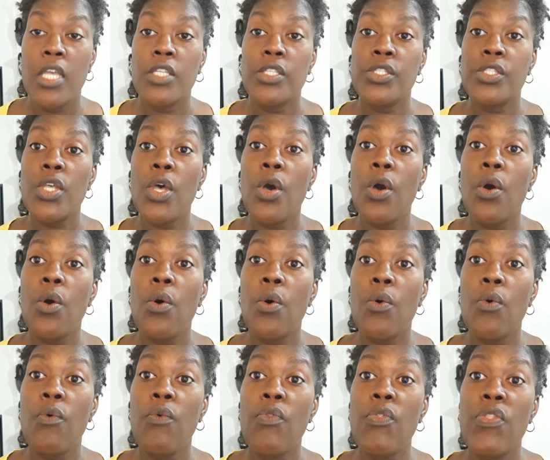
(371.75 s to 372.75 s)

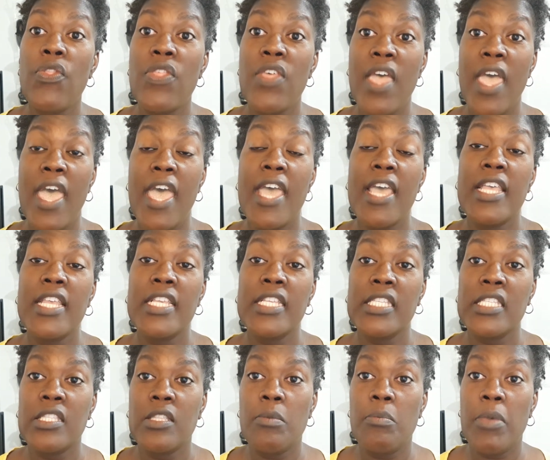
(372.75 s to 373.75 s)
So that
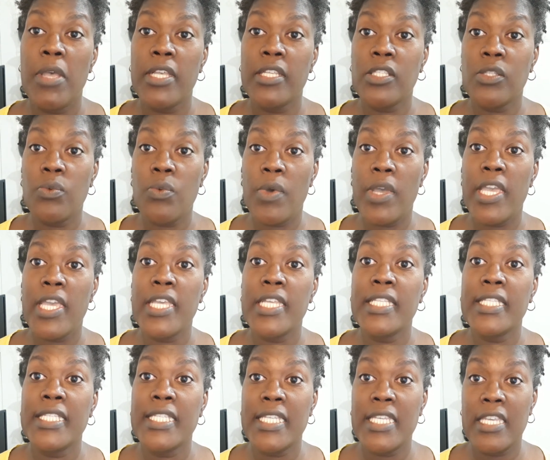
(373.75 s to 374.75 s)
is the best
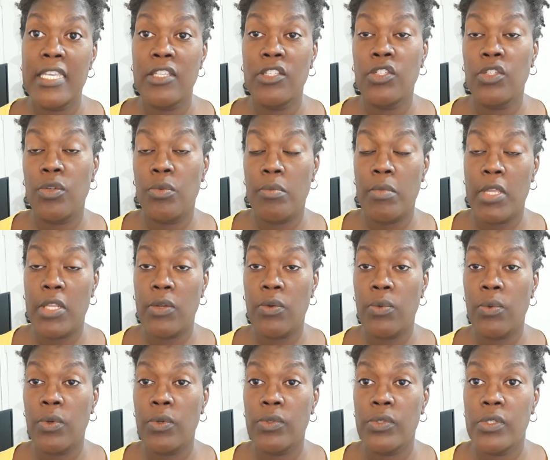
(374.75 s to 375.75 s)
way to get your
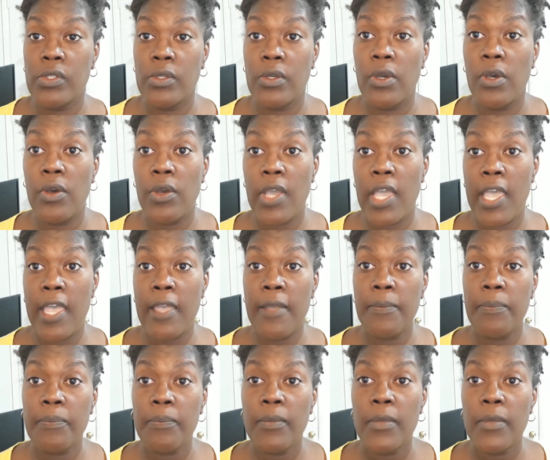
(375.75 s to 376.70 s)
minerals, okay?